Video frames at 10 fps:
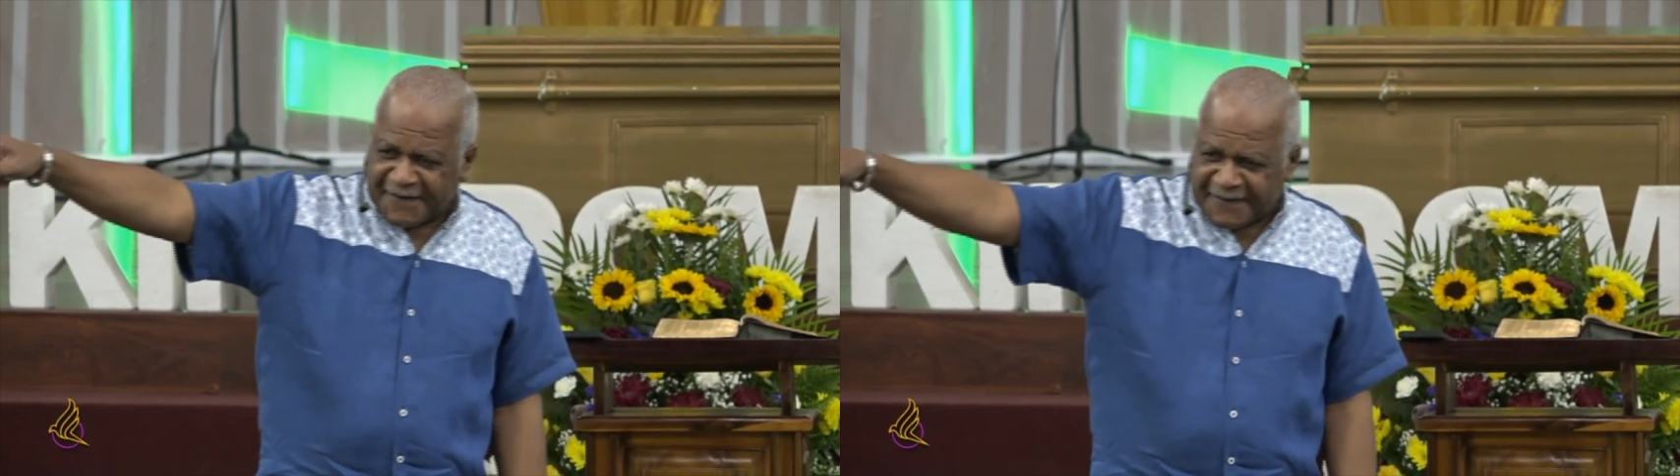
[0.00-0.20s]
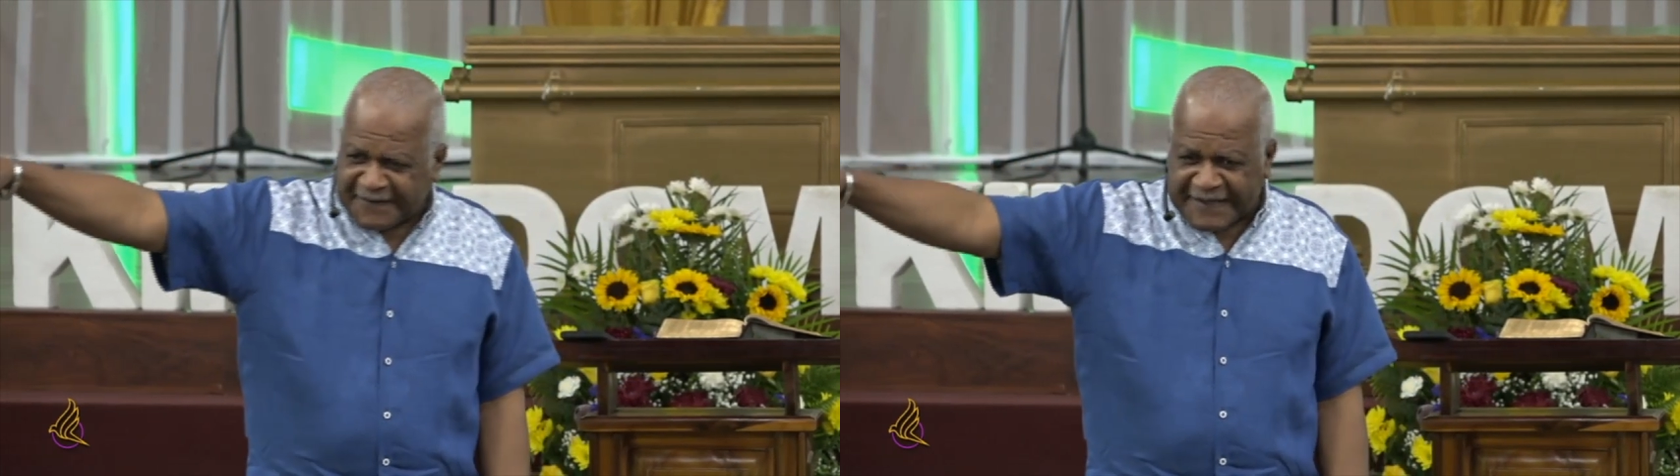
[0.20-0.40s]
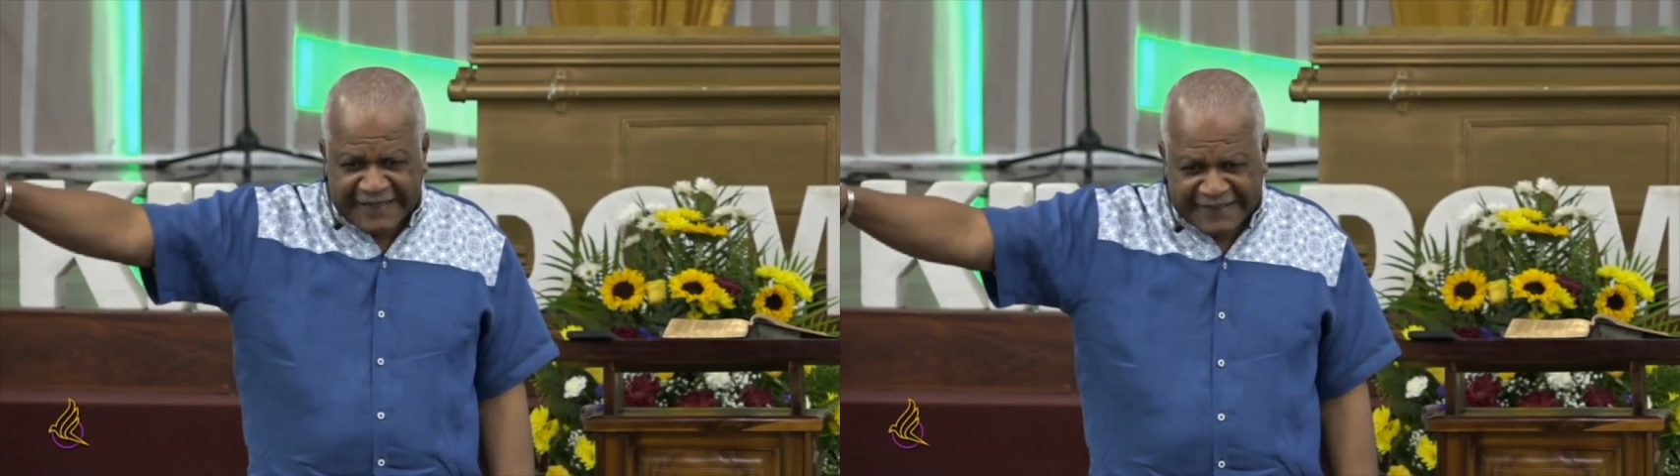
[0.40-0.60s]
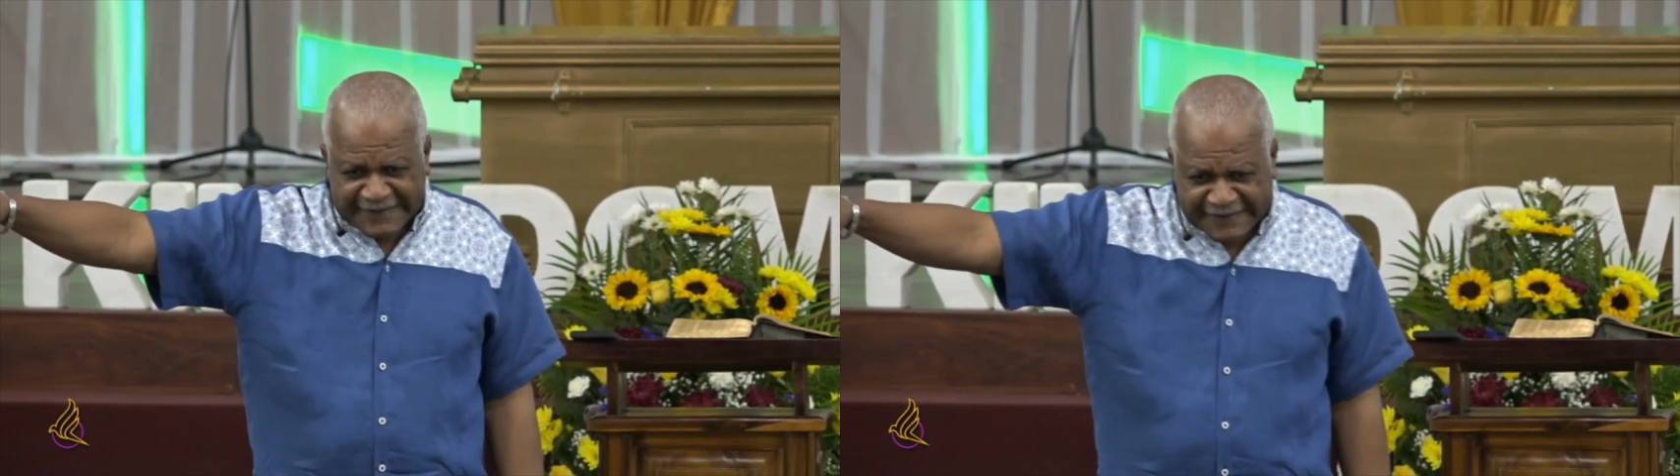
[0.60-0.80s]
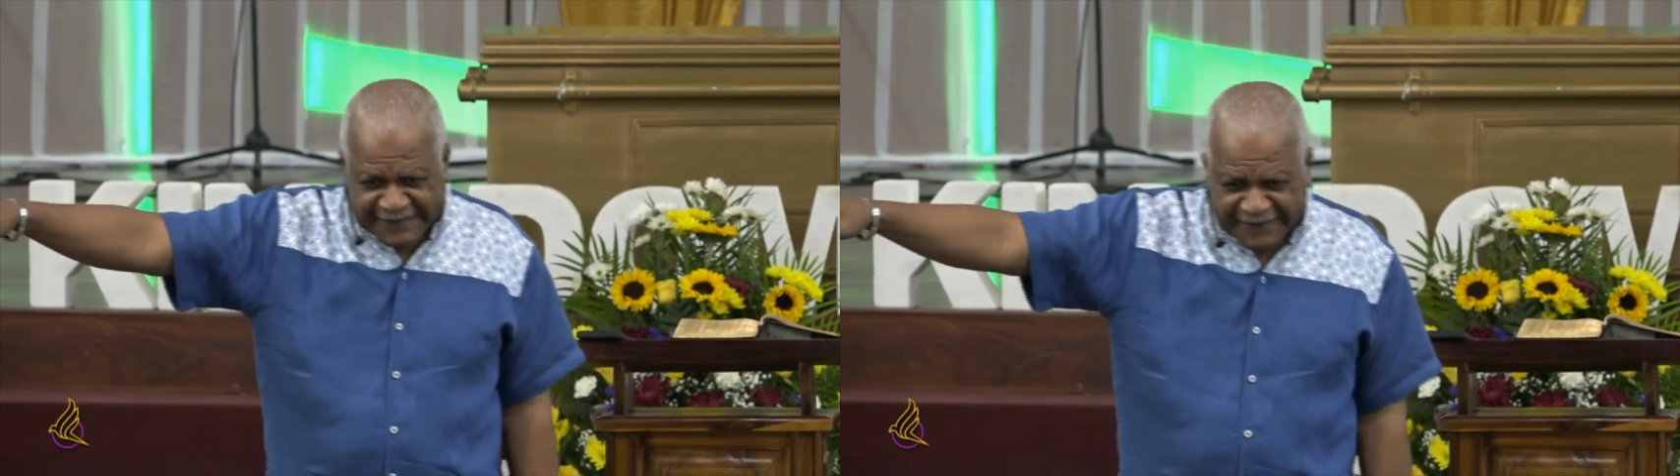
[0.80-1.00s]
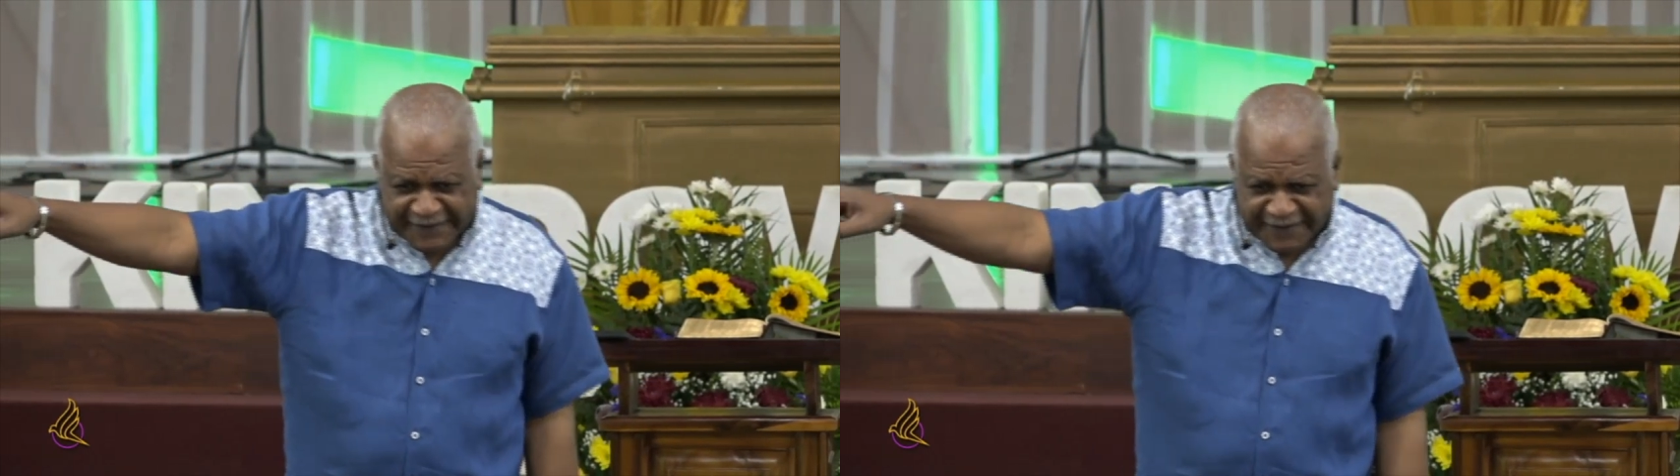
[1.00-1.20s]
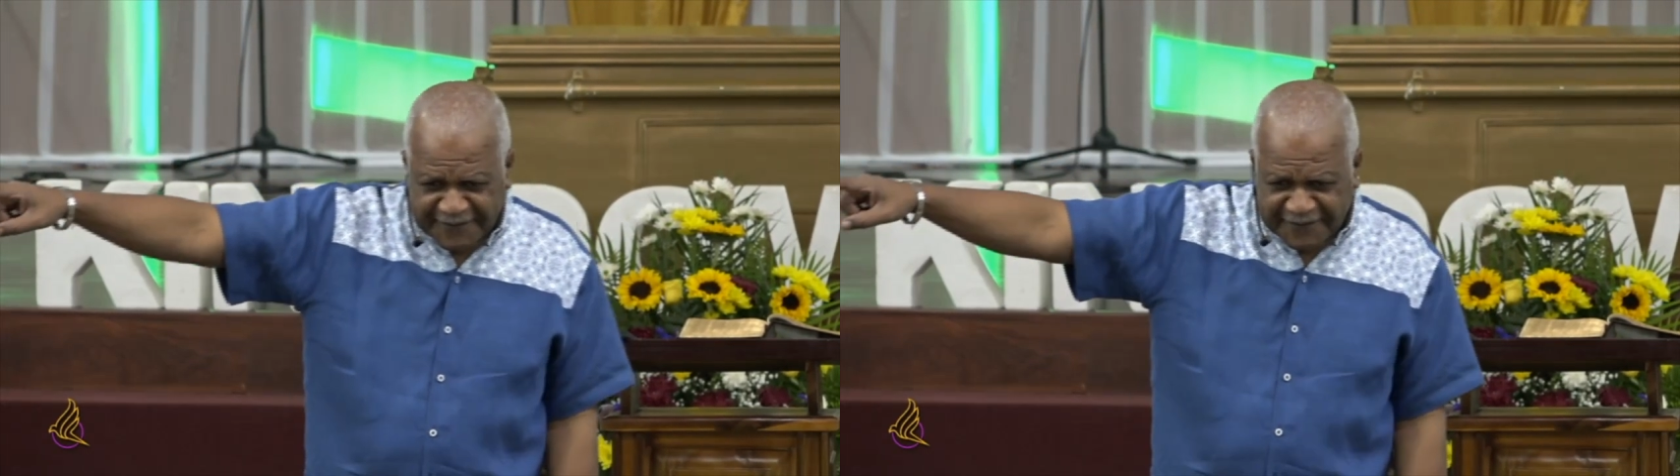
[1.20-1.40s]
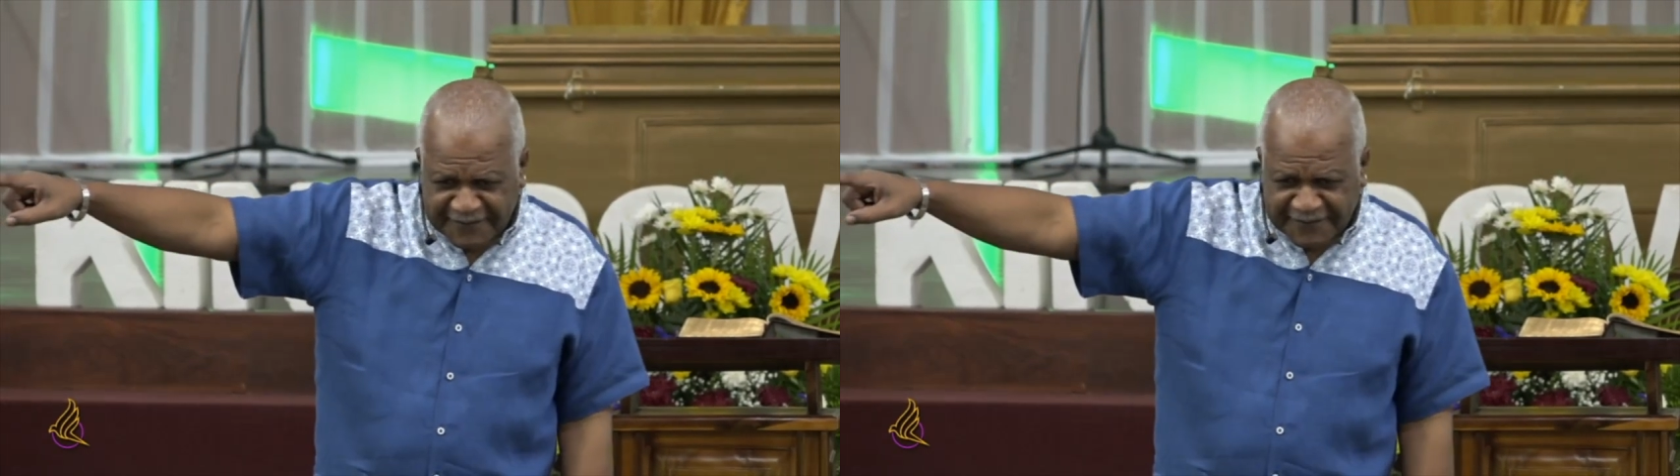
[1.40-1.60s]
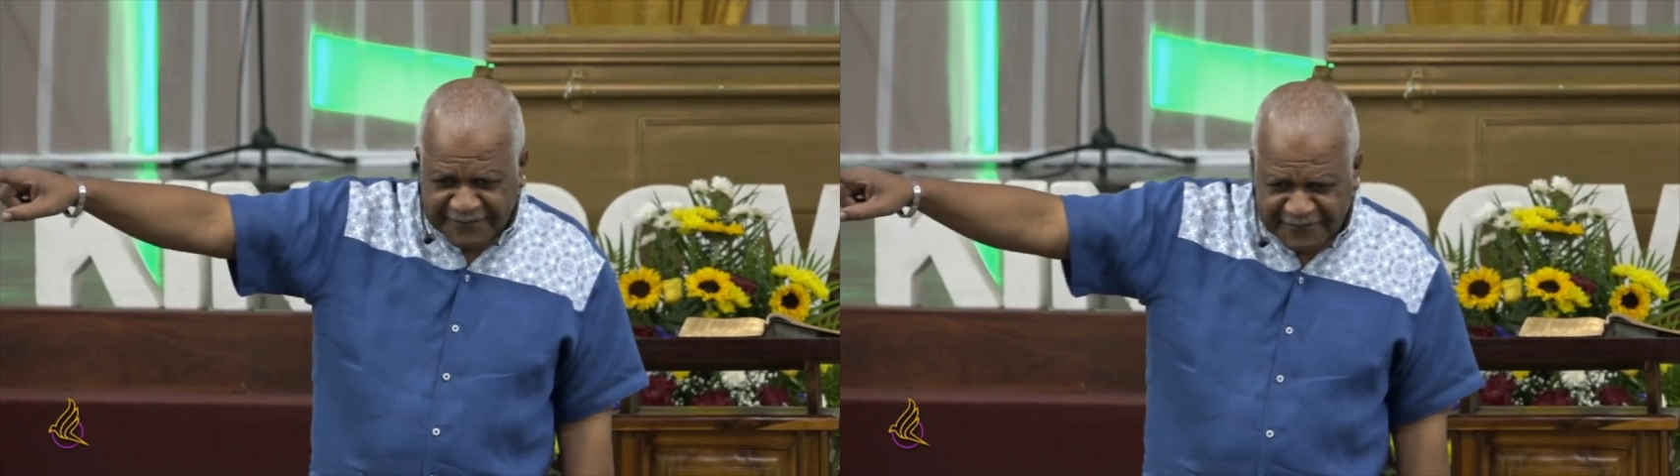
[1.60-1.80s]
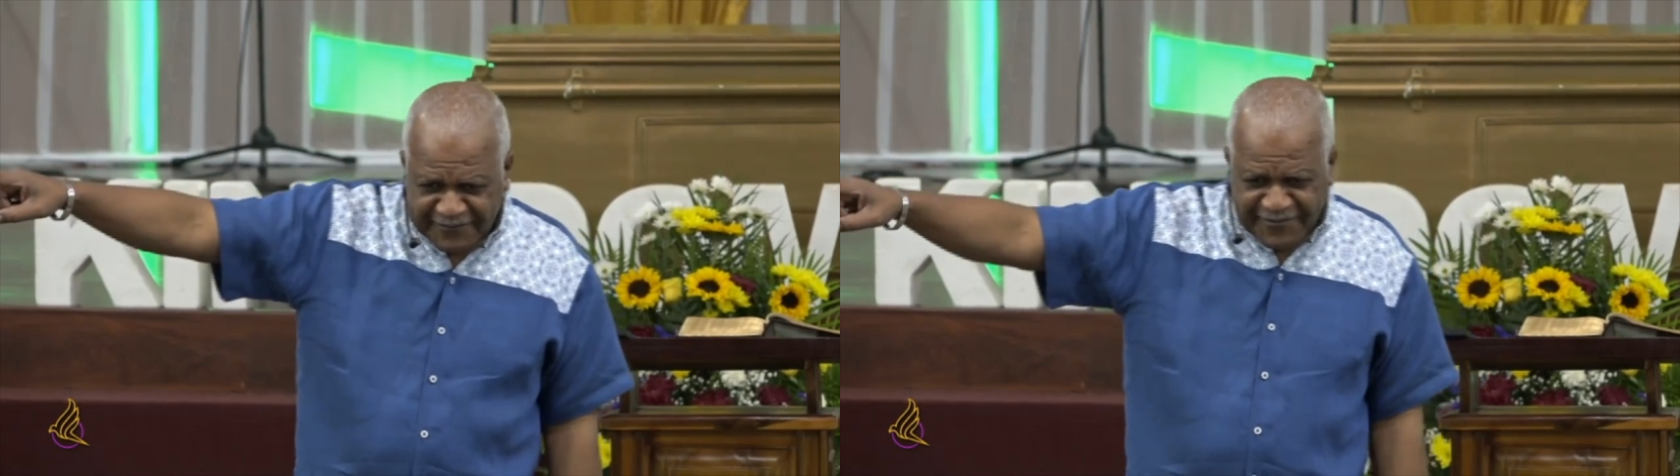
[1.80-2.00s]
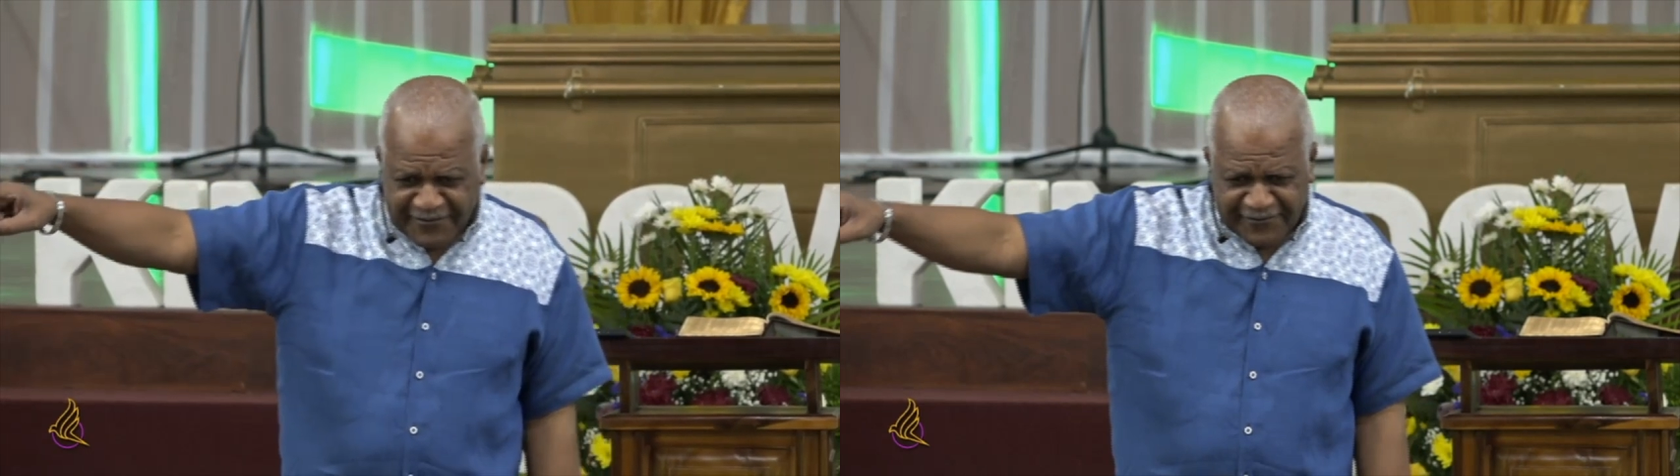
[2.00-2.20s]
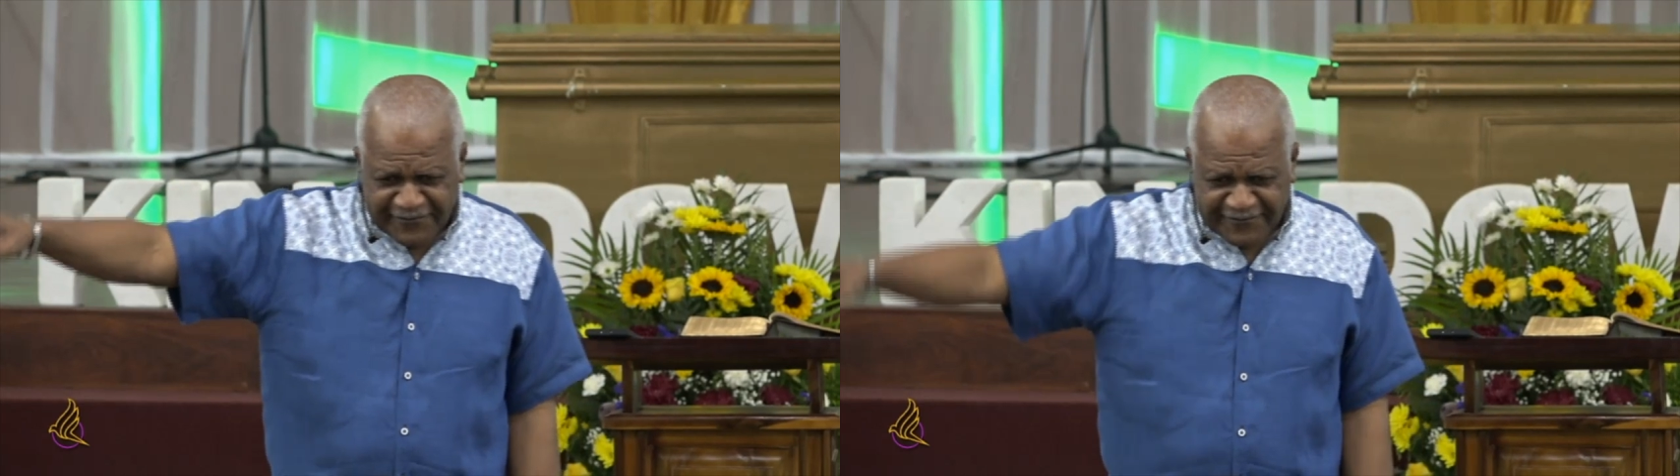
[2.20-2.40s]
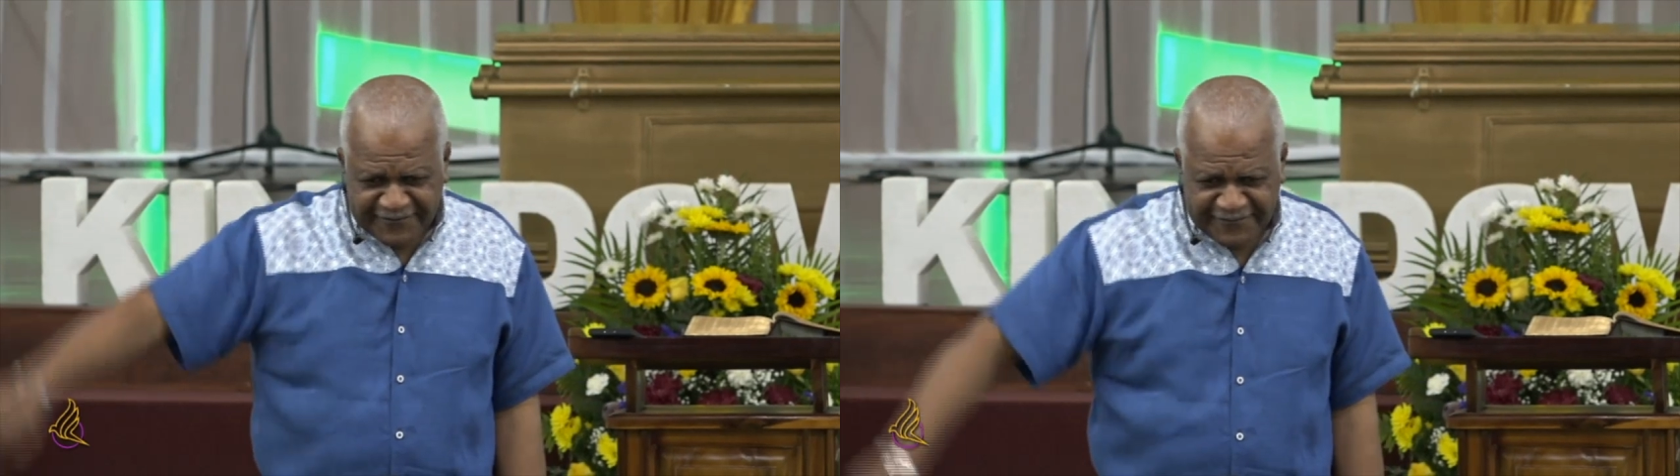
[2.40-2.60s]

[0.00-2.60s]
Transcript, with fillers: days don't.